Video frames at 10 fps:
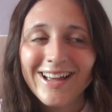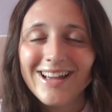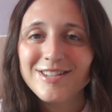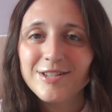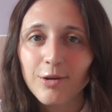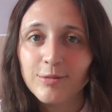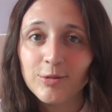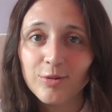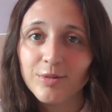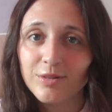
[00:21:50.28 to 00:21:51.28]
It's so
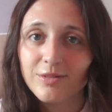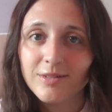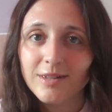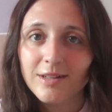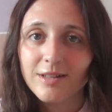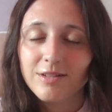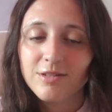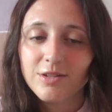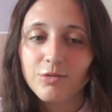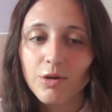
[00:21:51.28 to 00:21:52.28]
normal
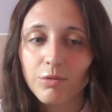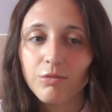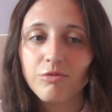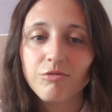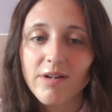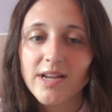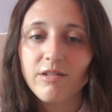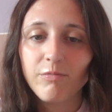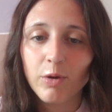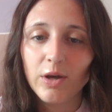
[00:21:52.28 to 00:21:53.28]
to go through
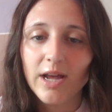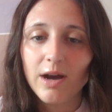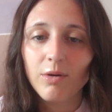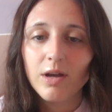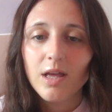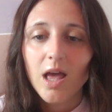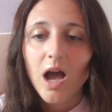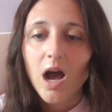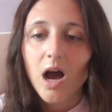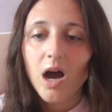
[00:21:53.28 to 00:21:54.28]
creative burnout.
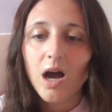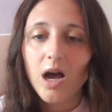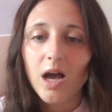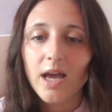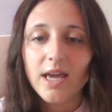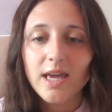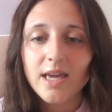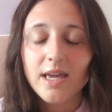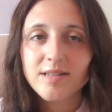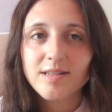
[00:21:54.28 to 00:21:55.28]

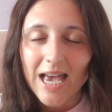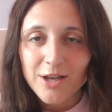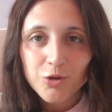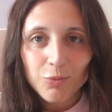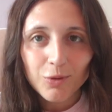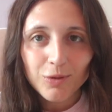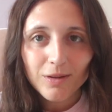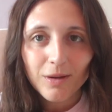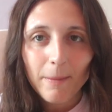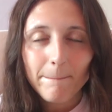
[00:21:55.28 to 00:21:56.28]
I schedule
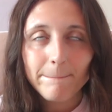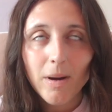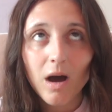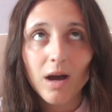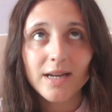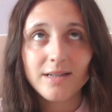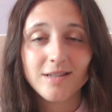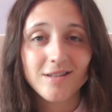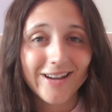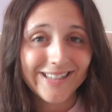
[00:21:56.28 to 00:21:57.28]
my
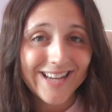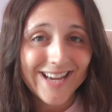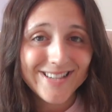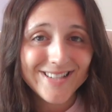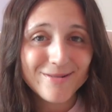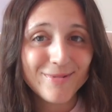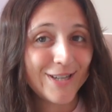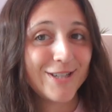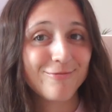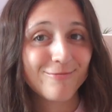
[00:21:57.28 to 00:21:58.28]
design days,
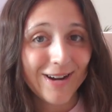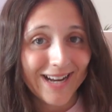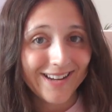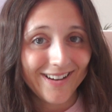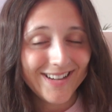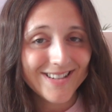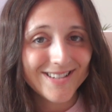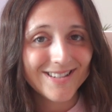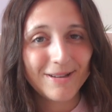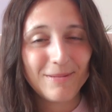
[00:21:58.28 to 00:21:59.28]
which is really
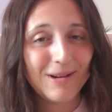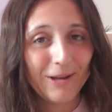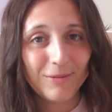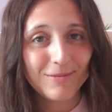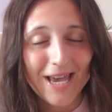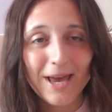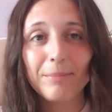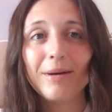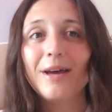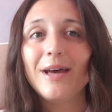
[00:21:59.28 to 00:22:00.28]
nice, little
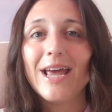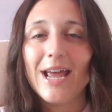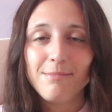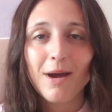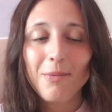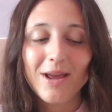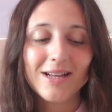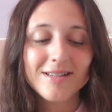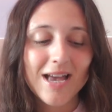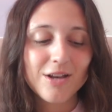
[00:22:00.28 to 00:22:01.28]
tip. In my
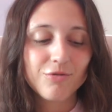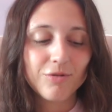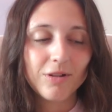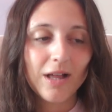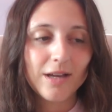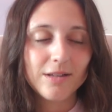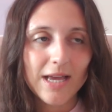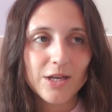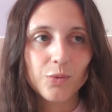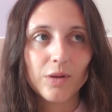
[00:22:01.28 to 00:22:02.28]
weekly schedule,
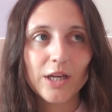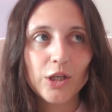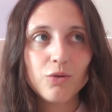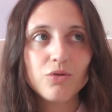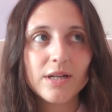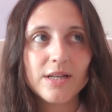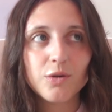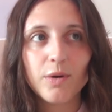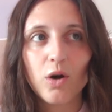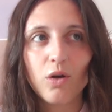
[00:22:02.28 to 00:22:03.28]
I usually
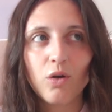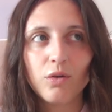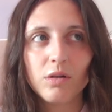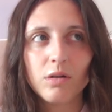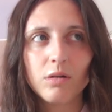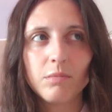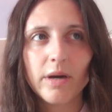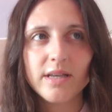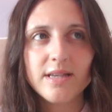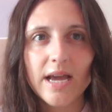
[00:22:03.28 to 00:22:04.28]
do it on
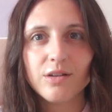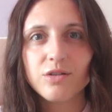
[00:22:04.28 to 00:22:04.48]
my second